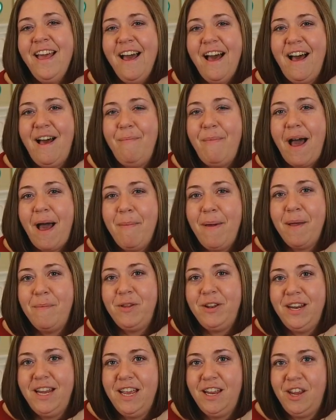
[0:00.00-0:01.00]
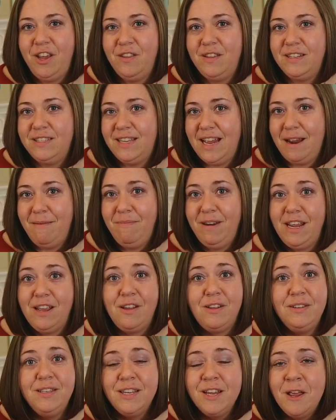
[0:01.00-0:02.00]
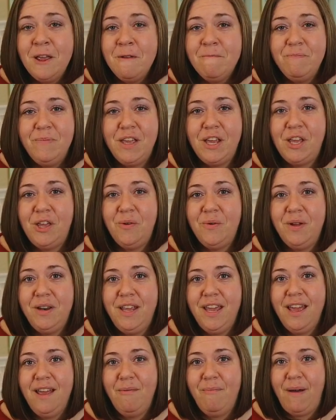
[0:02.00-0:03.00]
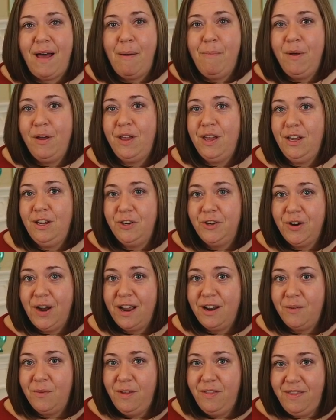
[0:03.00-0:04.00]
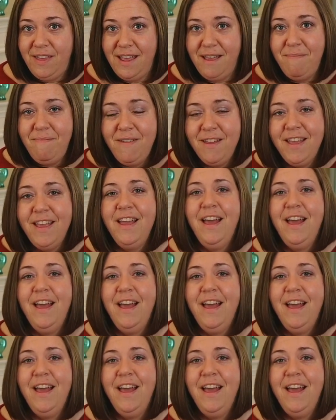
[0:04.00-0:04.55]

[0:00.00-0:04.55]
I'm able to get you the same deals that you would get by booking direct with them,